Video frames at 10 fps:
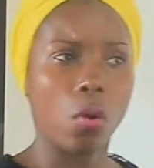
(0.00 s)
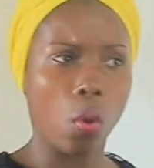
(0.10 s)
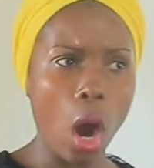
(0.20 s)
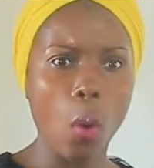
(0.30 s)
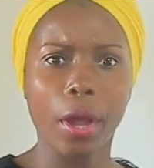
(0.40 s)

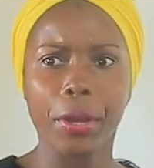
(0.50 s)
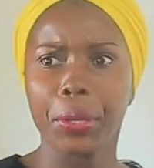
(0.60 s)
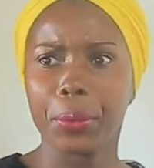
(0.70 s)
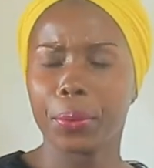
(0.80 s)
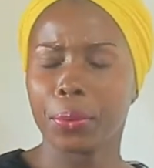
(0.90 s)
How can
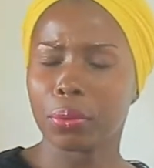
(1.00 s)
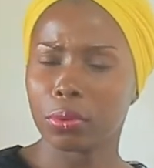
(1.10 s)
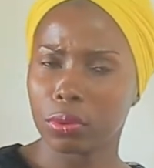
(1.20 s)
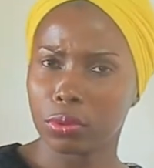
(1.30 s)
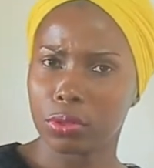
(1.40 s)
you
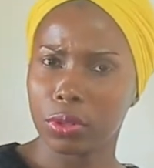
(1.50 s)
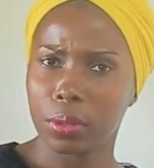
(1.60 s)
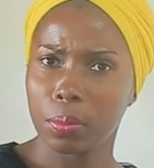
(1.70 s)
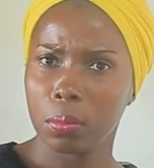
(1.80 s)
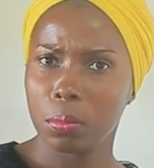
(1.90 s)
control
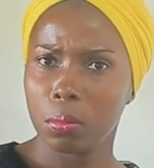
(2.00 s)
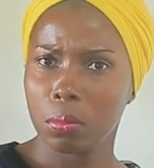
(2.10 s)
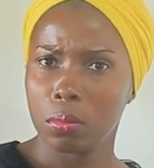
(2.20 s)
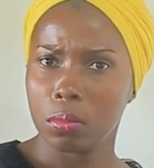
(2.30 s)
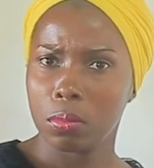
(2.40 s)
them?
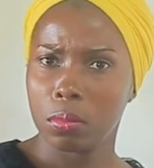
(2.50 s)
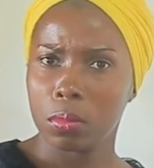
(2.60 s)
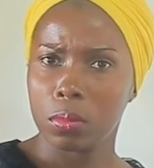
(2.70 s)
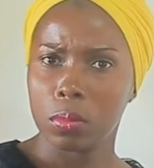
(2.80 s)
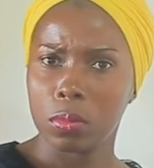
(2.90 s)

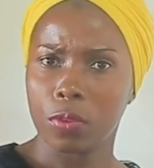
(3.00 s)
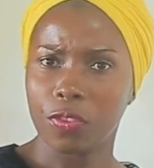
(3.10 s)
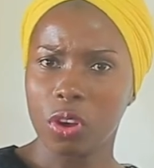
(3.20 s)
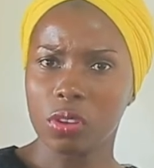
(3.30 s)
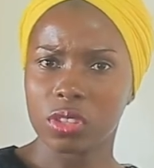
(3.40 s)
Of
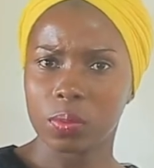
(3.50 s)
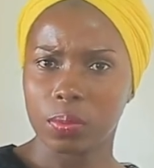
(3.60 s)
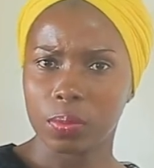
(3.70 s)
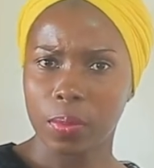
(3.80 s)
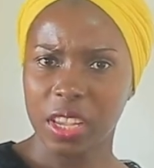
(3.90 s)
course,
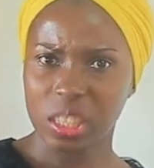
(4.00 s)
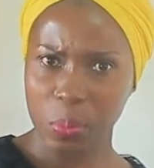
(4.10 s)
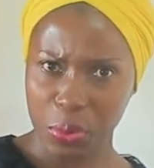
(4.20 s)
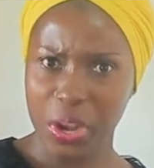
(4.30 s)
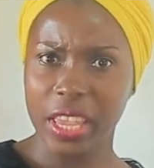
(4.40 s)
by
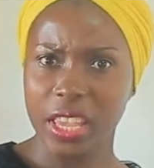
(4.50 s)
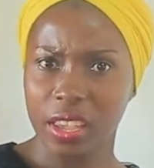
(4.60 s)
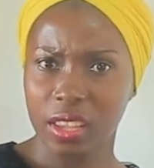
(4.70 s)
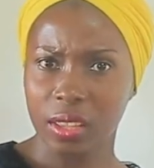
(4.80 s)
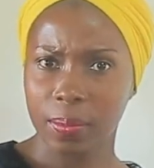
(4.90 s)

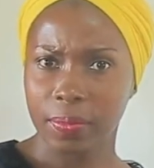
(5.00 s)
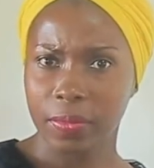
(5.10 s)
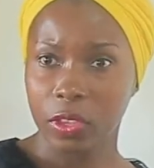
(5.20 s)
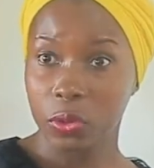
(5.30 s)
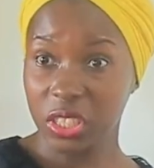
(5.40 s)
spraying.
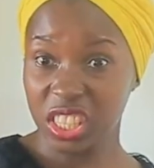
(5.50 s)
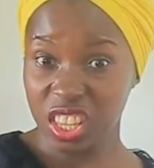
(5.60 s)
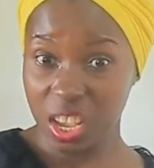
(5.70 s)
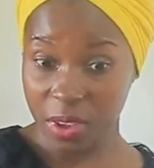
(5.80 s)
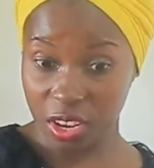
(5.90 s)
You see
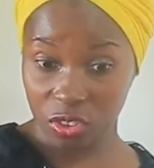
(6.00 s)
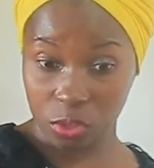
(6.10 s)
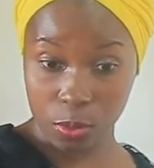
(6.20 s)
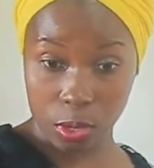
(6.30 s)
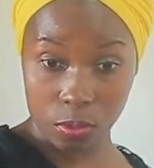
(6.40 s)
them and you
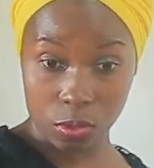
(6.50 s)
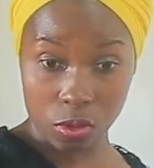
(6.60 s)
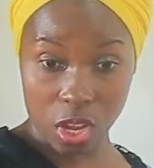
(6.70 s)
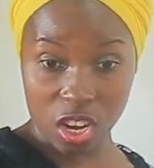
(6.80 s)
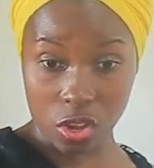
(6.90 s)
spray. Do
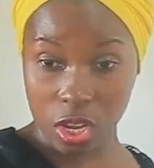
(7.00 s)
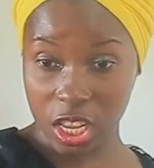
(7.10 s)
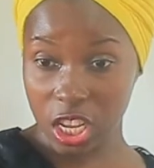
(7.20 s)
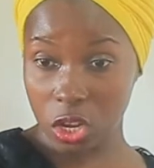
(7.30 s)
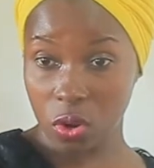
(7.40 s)
you
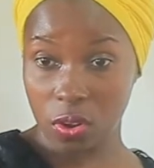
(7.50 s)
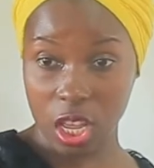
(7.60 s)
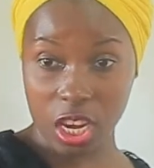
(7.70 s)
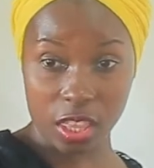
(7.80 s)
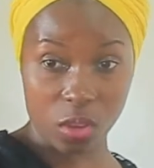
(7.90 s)
know
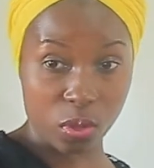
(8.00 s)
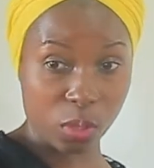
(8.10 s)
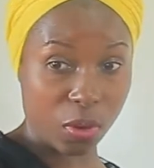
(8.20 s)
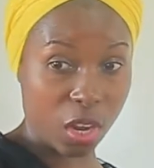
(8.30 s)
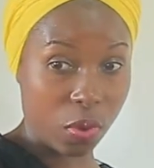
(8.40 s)
anything we
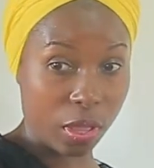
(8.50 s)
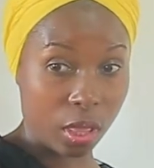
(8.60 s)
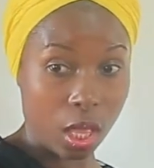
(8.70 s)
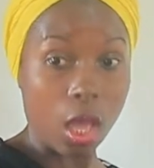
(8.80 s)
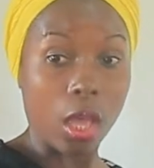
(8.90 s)
spray with?
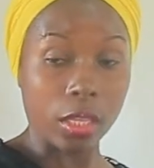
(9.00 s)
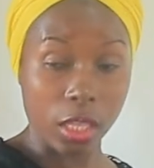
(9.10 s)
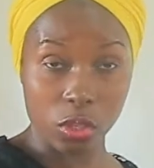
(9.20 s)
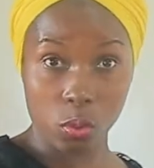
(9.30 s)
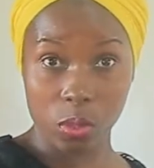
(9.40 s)

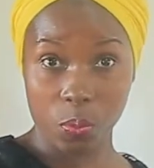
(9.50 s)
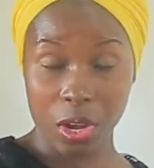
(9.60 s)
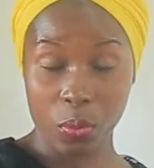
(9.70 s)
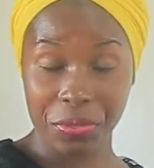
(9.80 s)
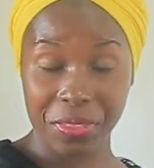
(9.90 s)
Yes, we
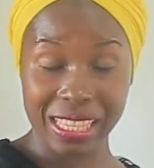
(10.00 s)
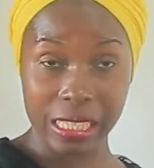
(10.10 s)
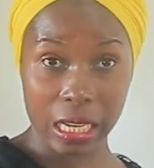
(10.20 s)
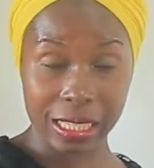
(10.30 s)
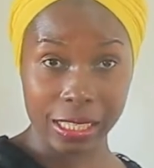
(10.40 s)
spray with
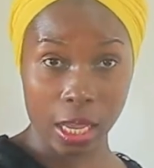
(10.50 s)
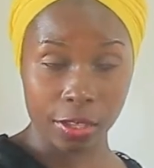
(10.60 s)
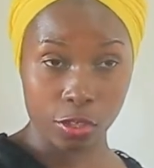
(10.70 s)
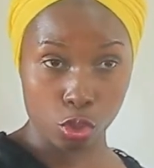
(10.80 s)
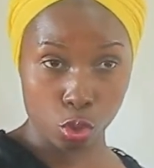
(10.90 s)

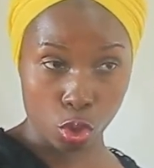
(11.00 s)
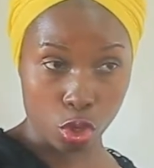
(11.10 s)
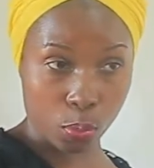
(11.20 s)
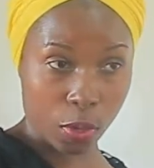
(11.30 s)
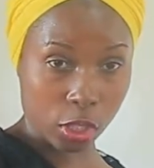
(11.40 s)
insecticides. So
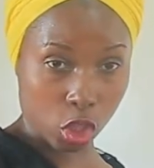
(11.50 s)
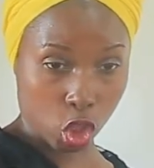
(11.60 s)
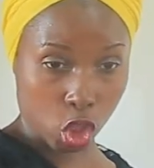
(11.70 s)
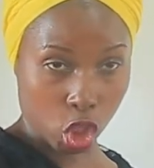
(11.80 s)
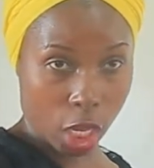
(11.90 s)
you spray
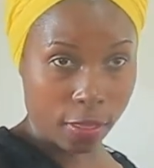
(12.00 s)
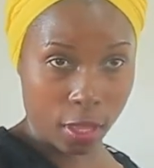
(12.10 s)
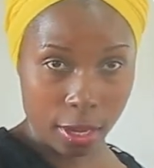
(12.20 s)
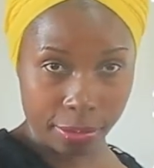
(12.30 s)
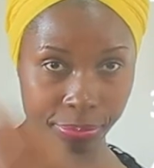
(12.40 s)
and
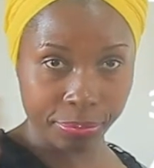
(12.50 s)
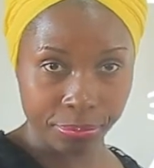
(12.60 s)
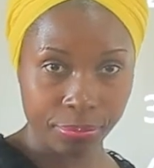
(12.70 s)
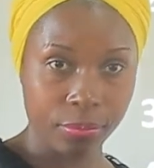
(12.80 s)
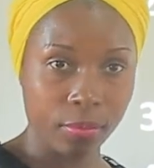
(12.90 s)
then
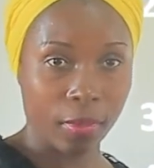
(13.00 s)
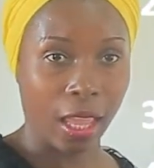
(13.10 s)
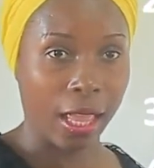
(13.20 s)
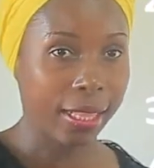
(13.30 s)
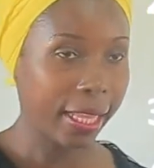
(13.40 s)

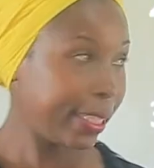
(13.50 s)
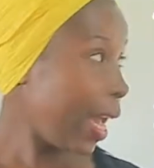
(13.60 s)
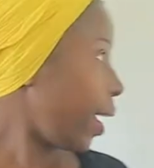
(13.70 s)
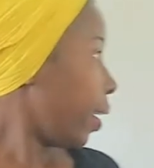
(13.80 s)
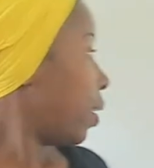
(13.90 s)
they
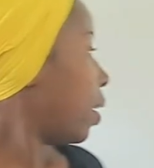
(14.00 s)
die.